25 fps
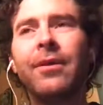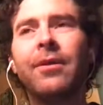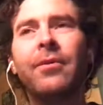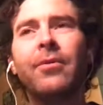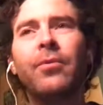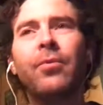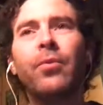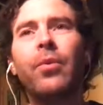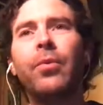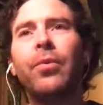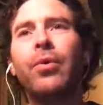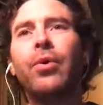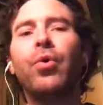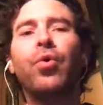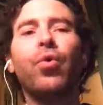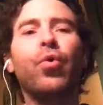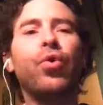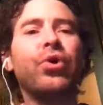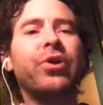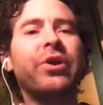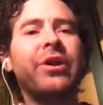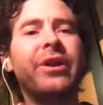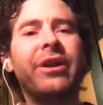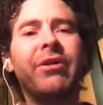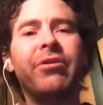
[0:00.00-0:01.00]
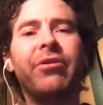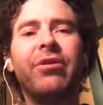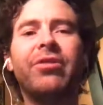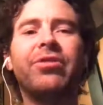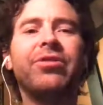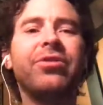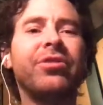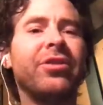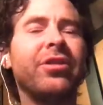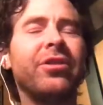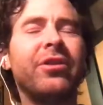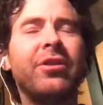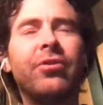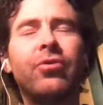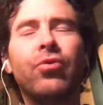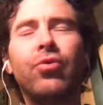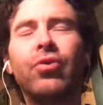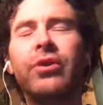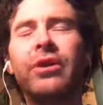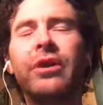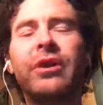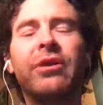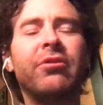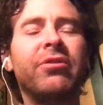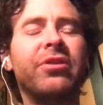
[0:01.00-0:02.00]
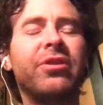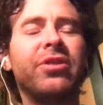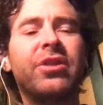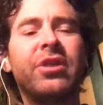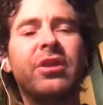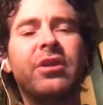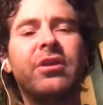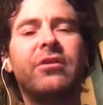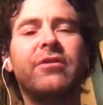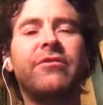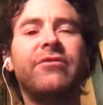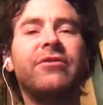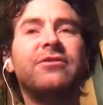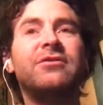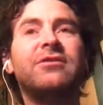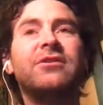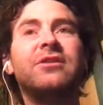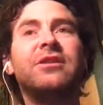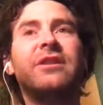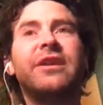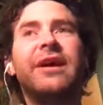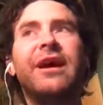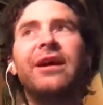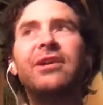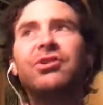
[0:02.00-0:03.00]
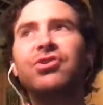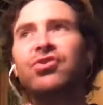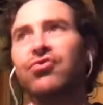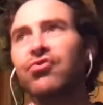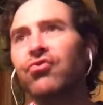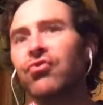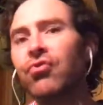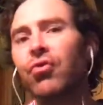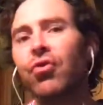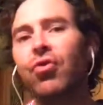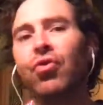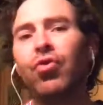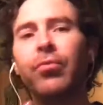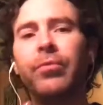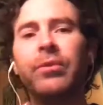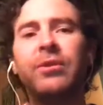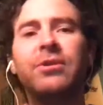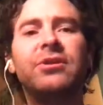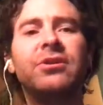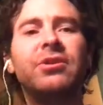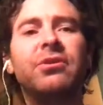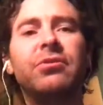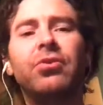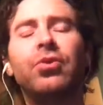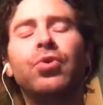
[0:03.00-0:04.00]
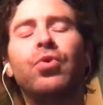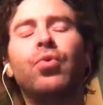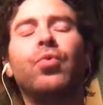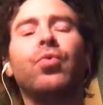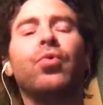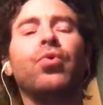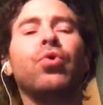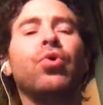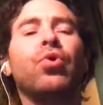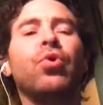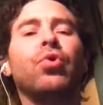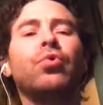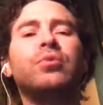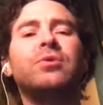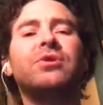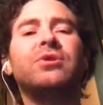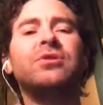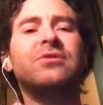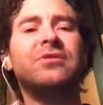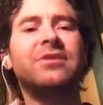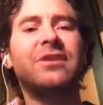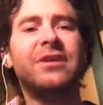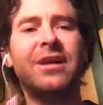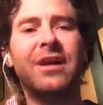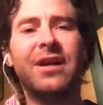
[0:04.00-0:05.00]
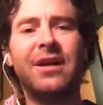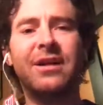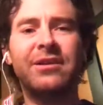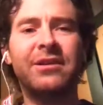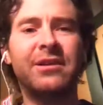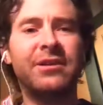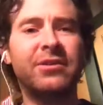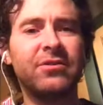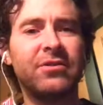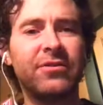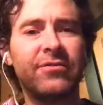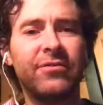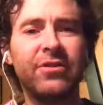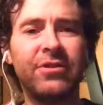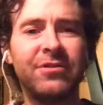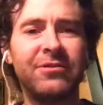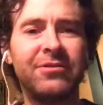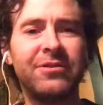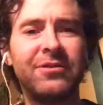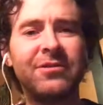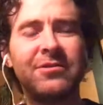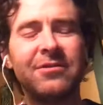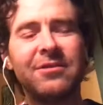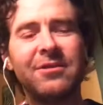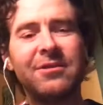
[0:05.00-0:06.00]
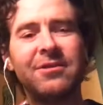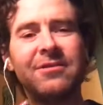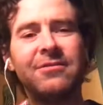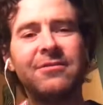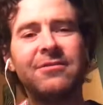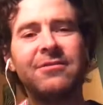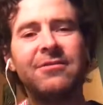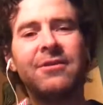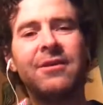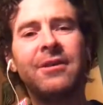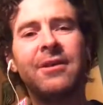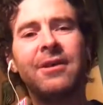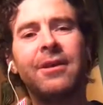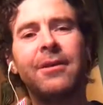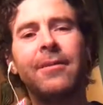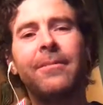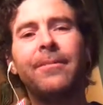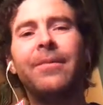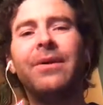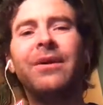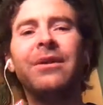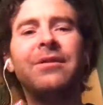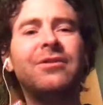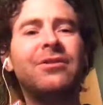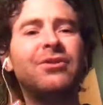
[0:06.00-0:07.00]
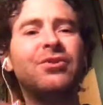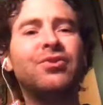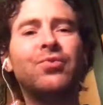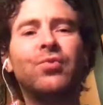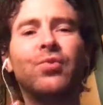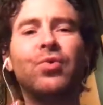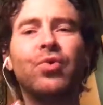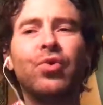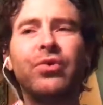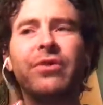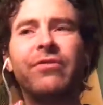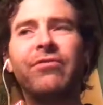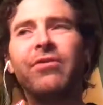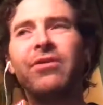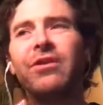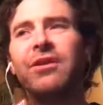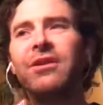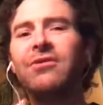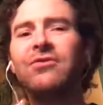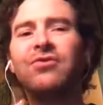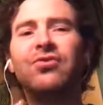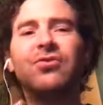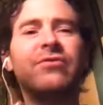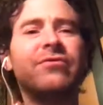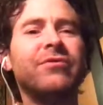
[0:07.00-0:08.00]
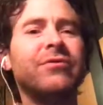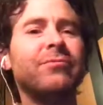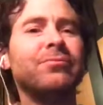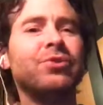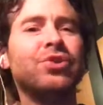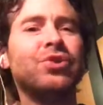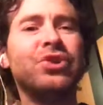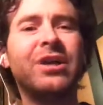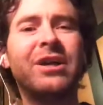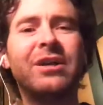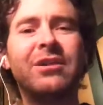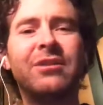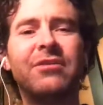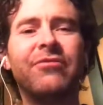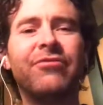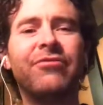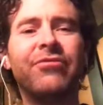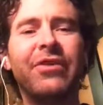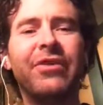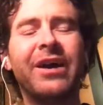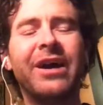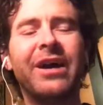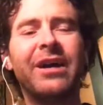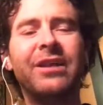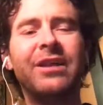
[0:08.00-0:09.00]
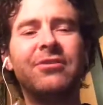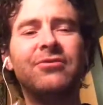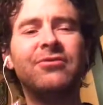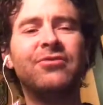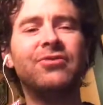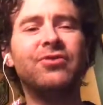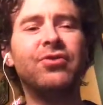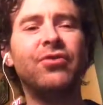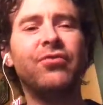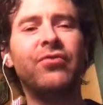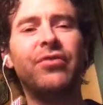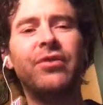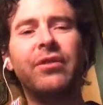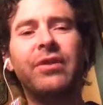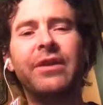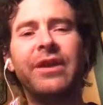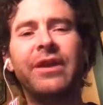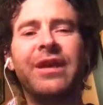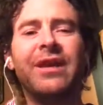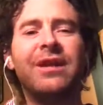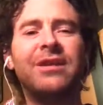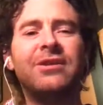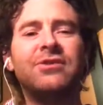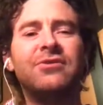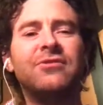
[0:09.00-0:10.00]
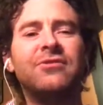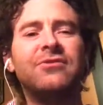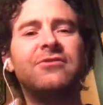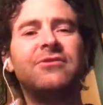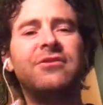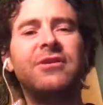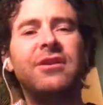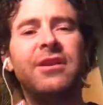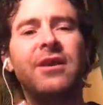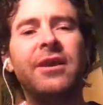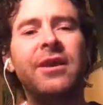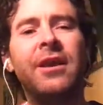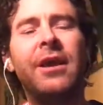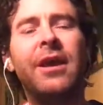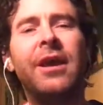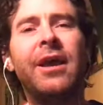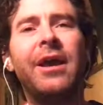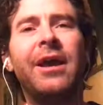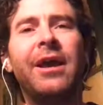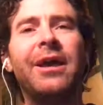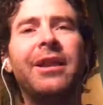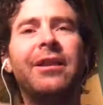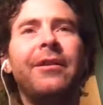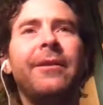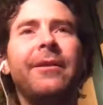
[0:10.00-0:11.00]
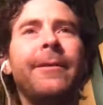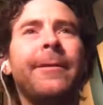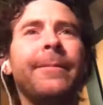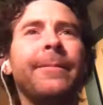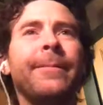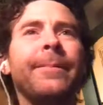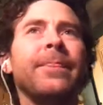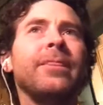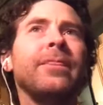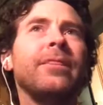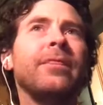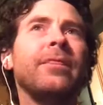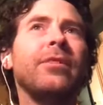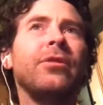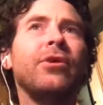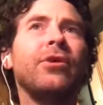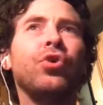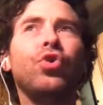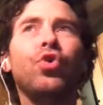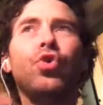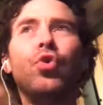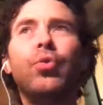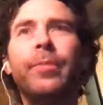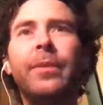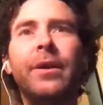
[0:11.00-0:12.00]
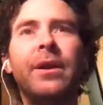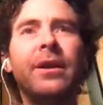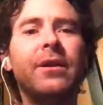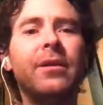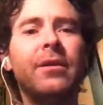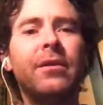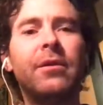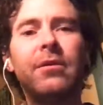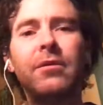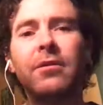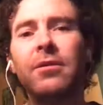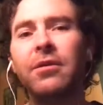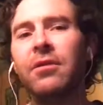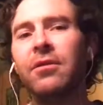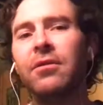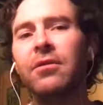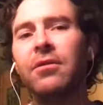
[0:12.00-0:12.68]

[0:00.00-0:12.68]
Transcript: what we ordinarily think of as a natural or material world, which is the context of our existence. But in this world, everything is sort of objectified. There's no real agency. And the human